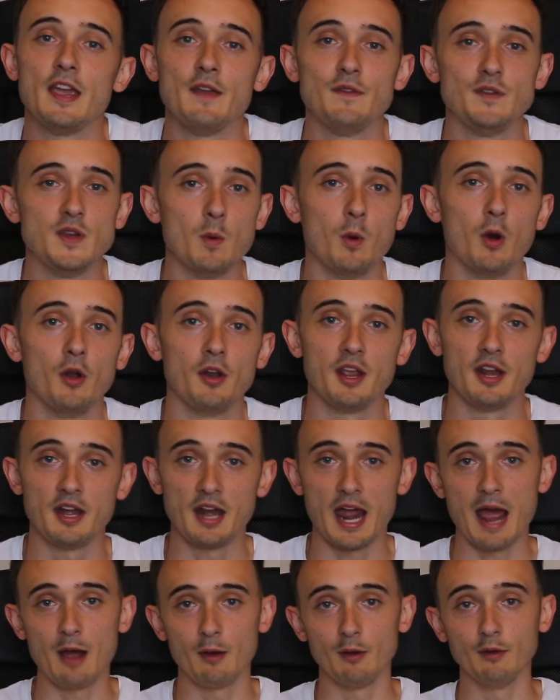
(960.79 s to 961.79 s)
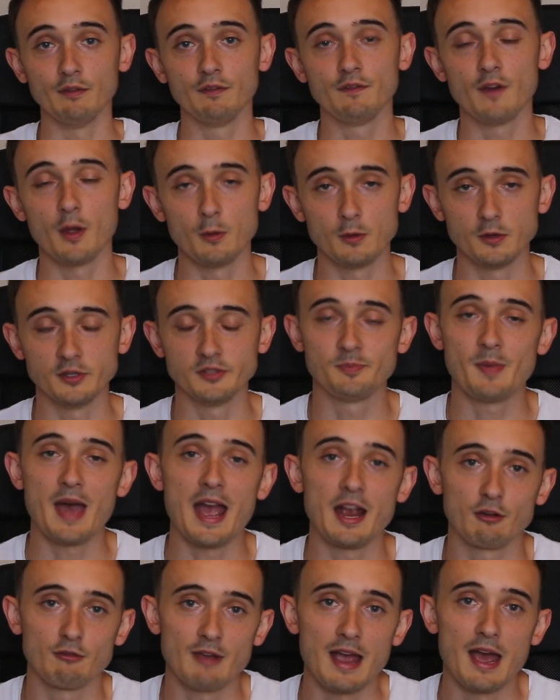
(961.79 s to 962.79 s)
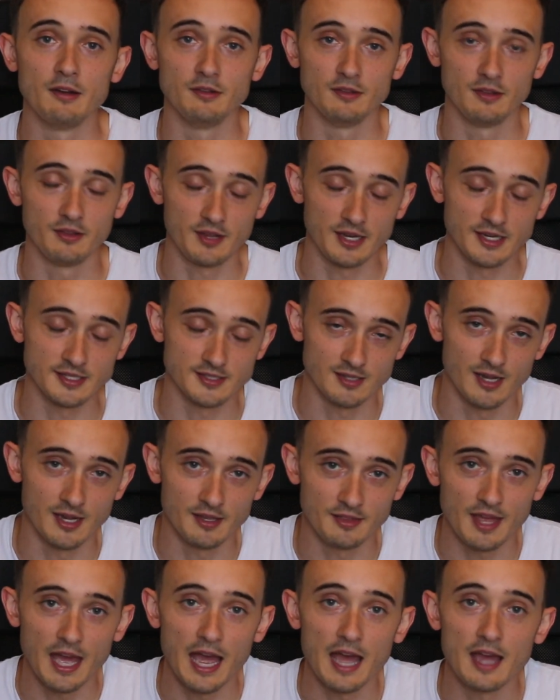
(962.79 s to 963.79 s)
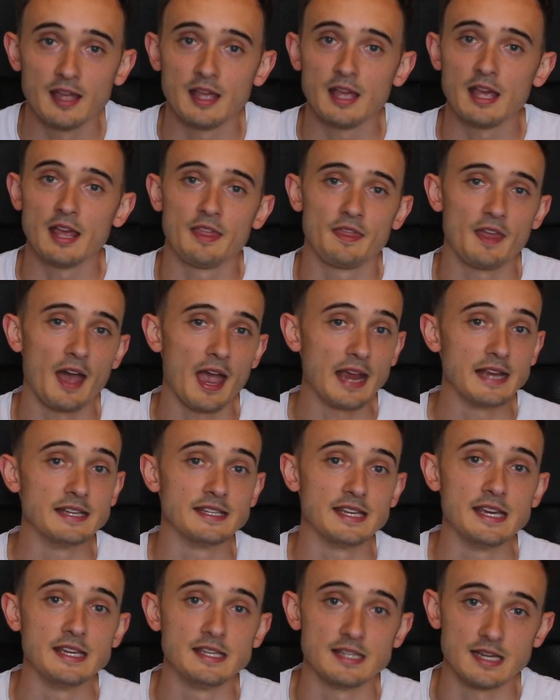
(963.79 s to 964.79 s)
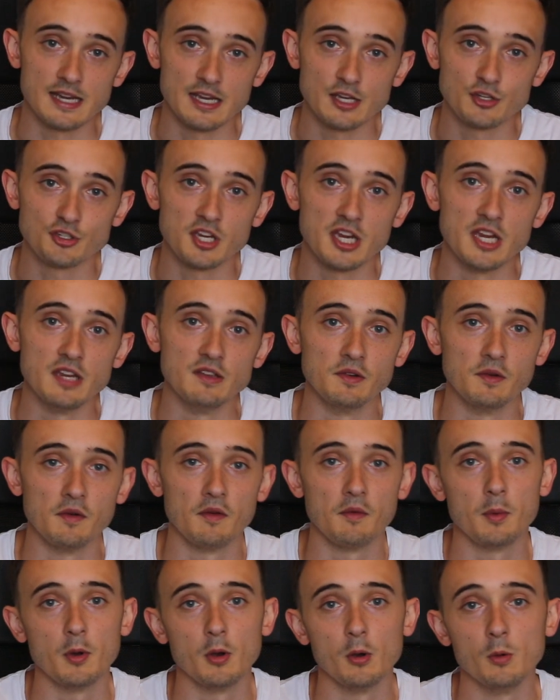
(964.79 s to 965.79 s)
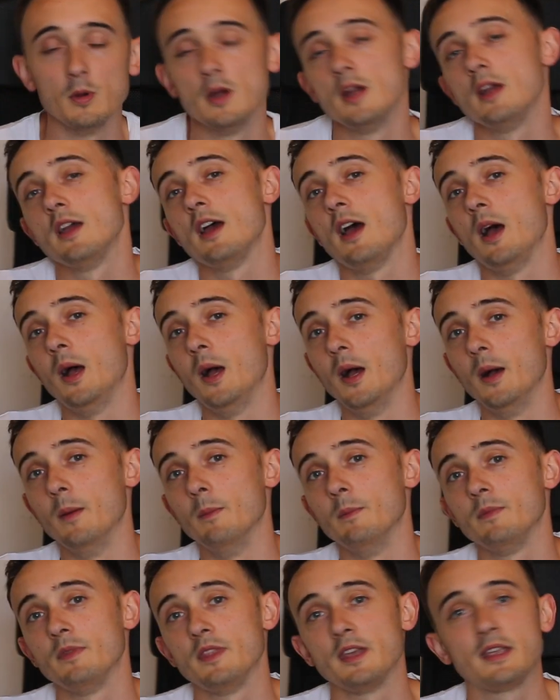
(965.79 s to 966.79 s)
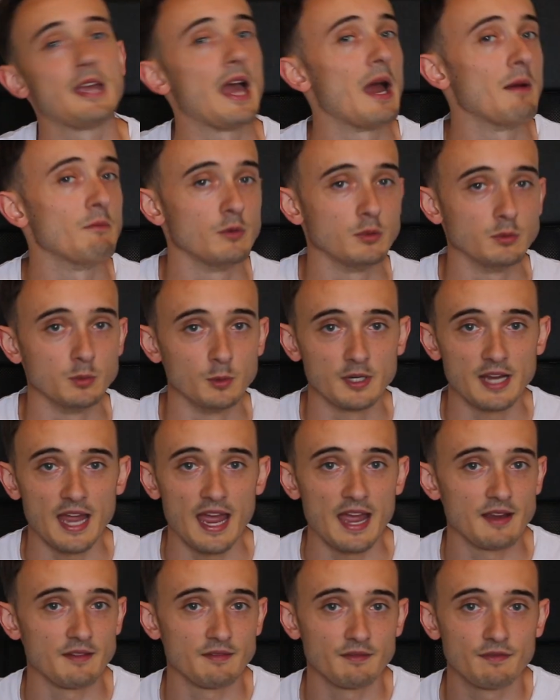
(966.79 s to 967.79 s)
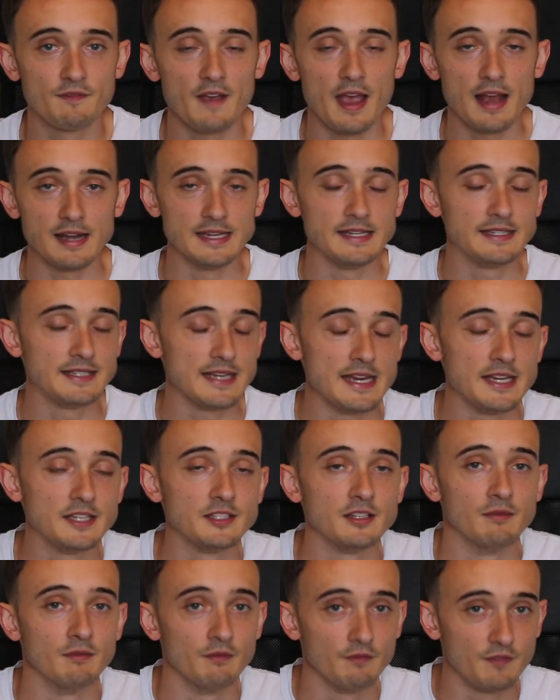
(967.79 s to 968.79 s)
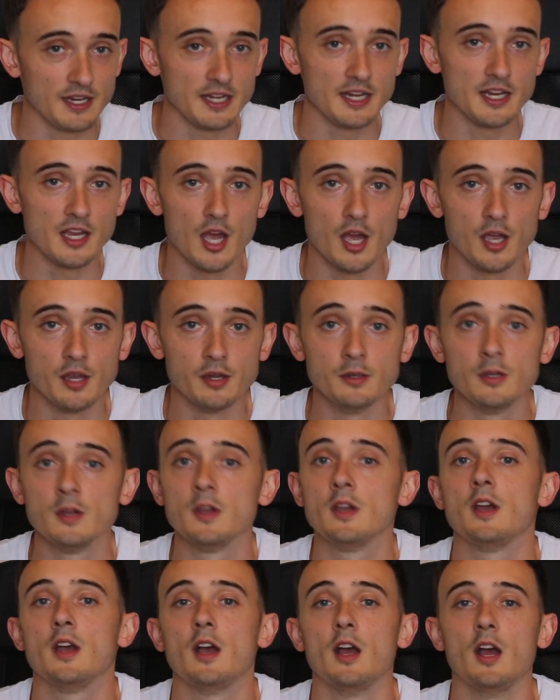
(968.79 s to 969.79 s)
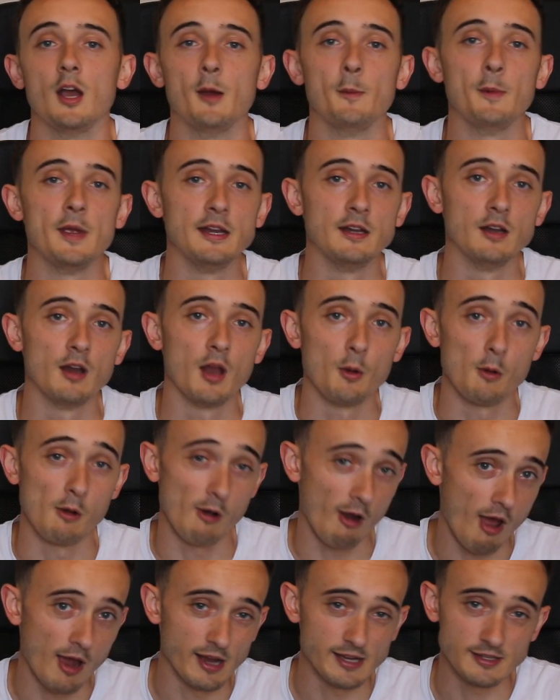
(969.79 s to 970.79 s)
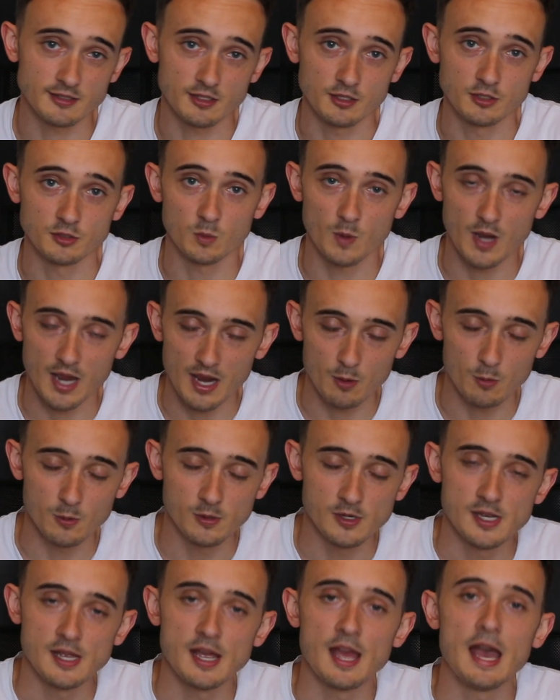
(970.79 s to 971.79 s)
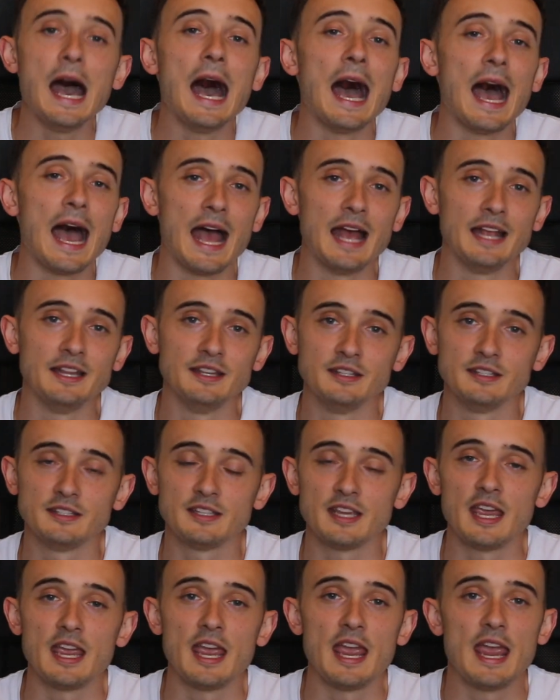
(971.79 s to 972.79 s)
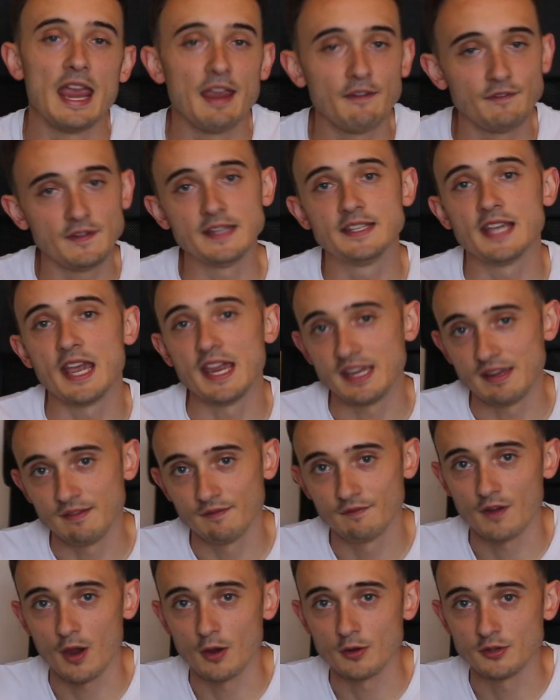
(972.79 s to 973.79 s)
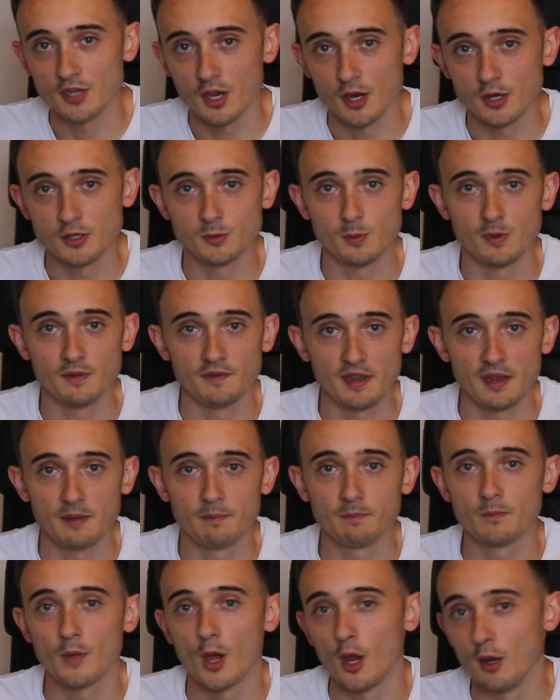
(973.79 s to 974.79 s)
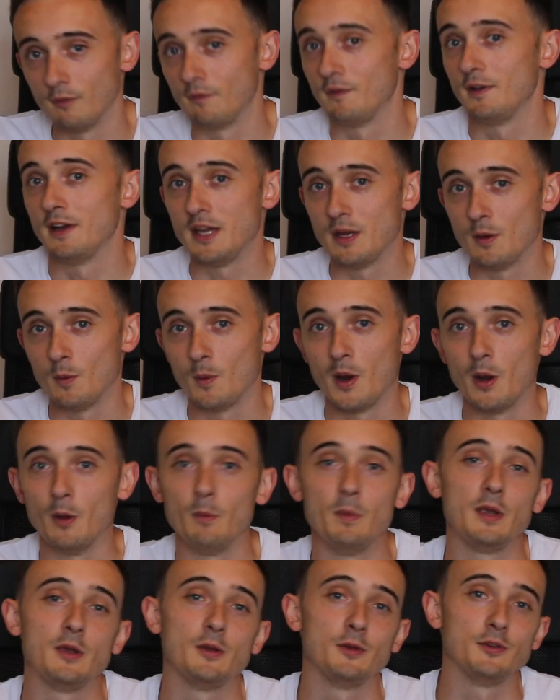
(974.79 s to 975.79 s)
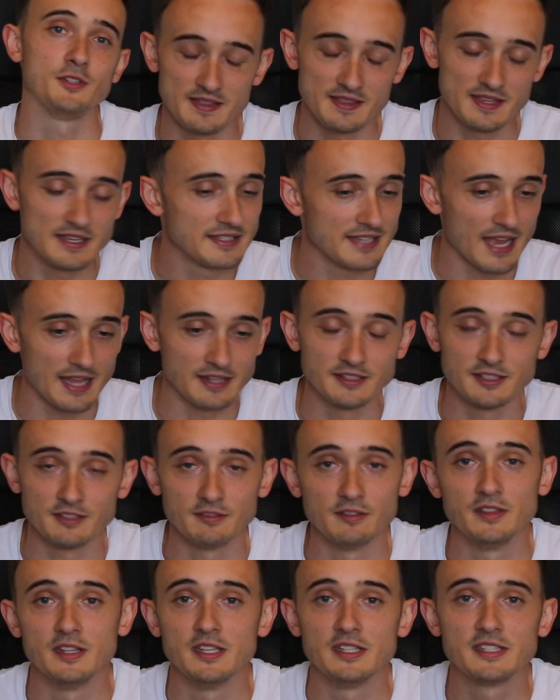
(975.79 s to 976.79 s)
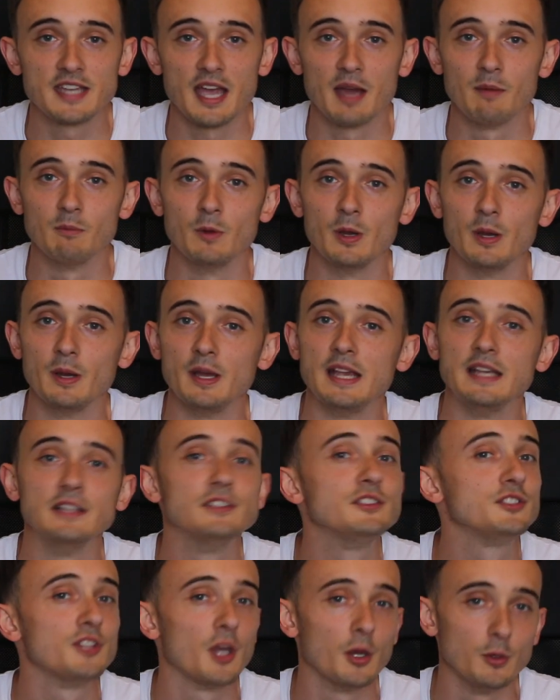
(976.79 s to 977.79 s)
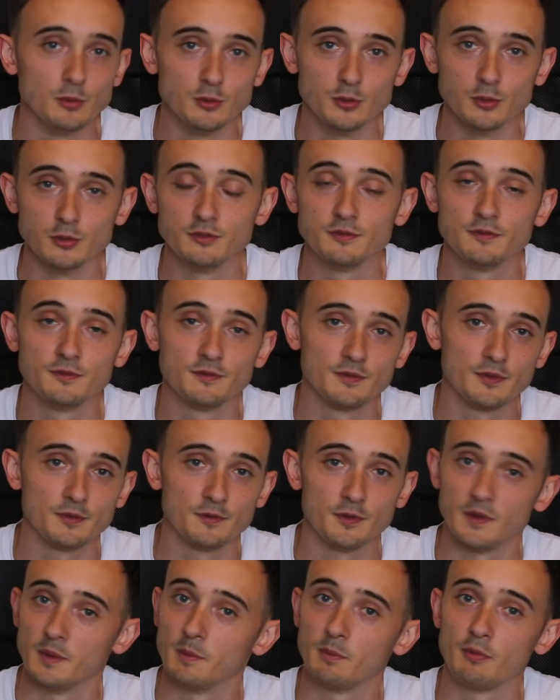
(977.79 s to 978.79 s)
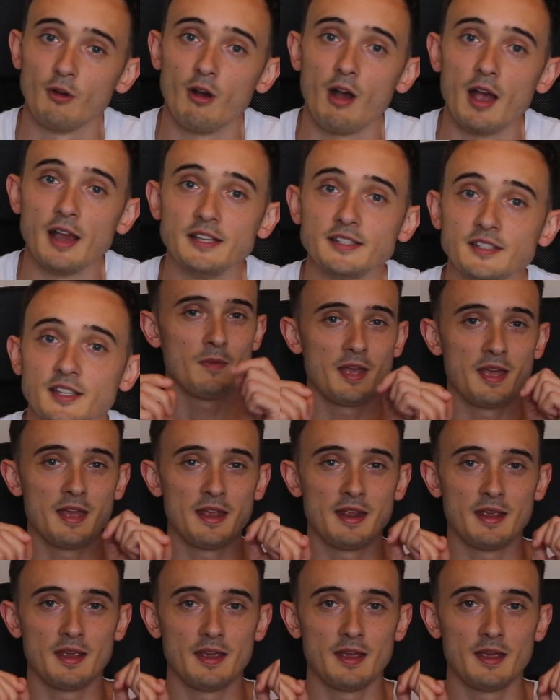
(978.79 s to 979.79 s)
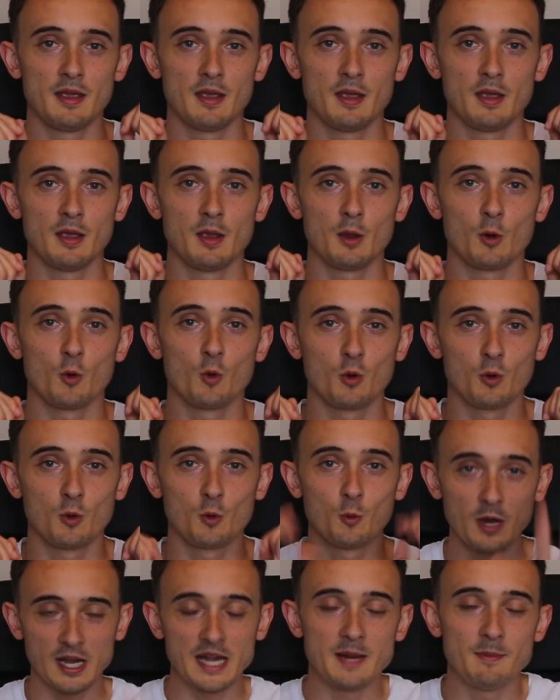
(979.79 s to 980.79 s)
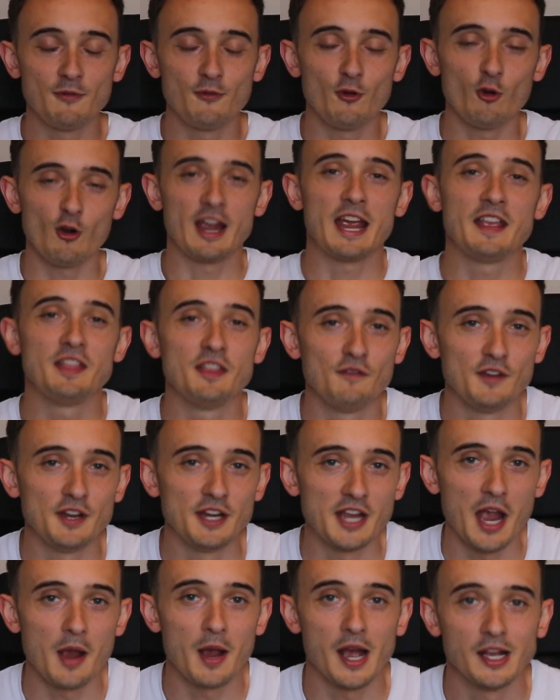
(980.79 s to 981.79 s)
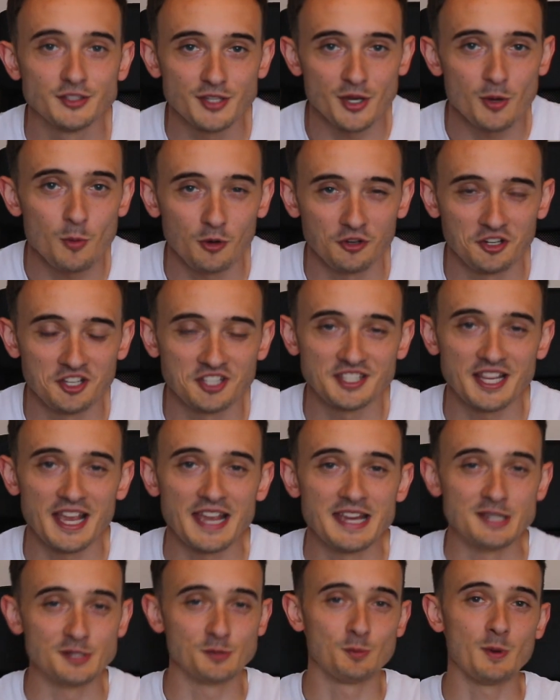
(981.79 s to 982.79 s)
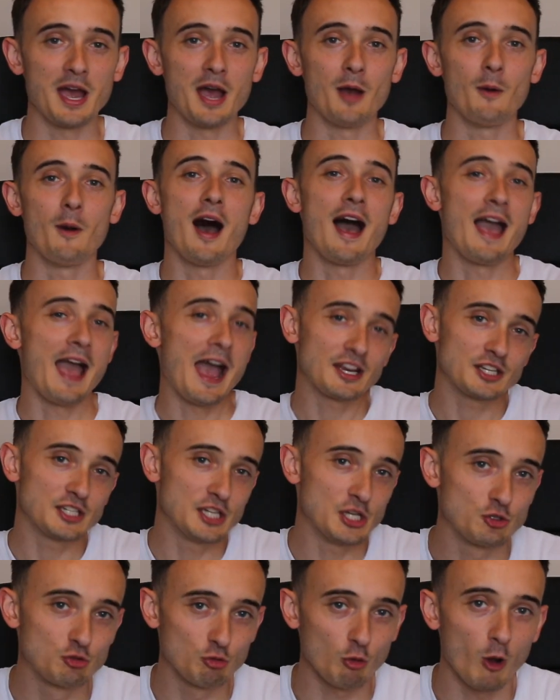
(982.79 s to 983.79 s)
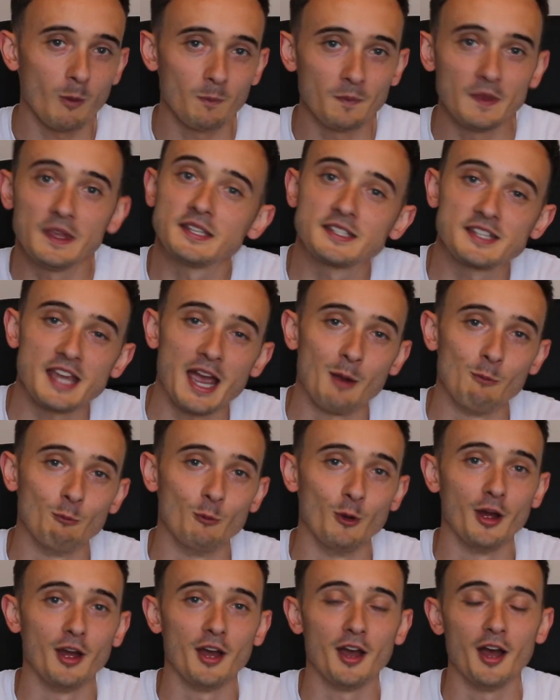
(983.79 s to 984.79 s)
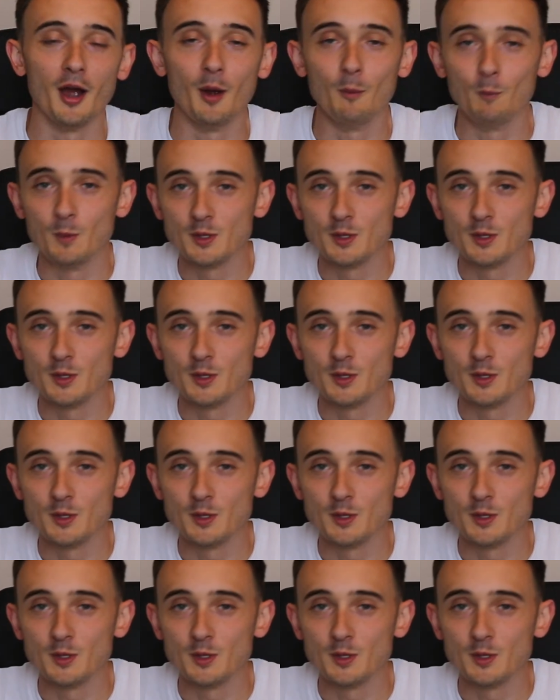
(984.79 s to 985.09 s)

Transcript: if you want an out of focus background and things like that. That is easily achievable. The camera will get fairly decent video in low lights as well, and if you're taking photos with it, hopefully you will, because the sensor in this camera is so good for the price. Quickly before I end the video, I do want to say as well, I actually dropped this camera.